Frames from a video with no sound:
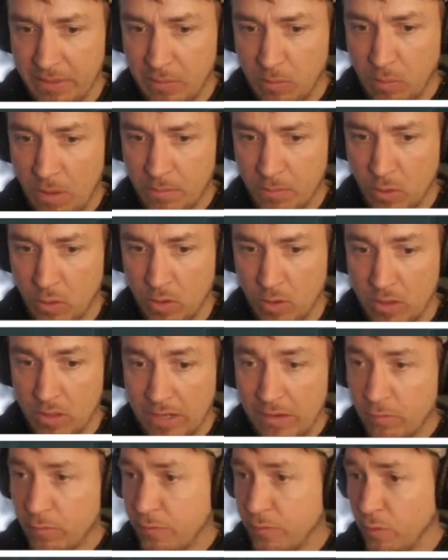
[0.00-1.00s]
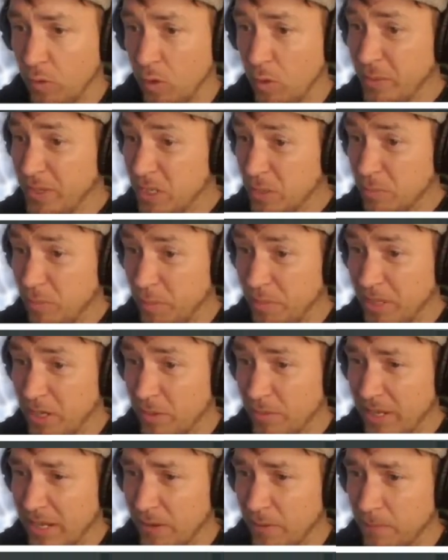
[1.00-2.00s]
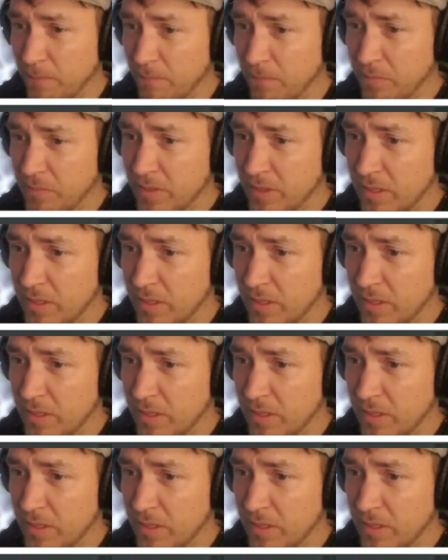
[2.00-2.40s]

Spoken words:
Right, we need one more. Level 4, we could probably go now.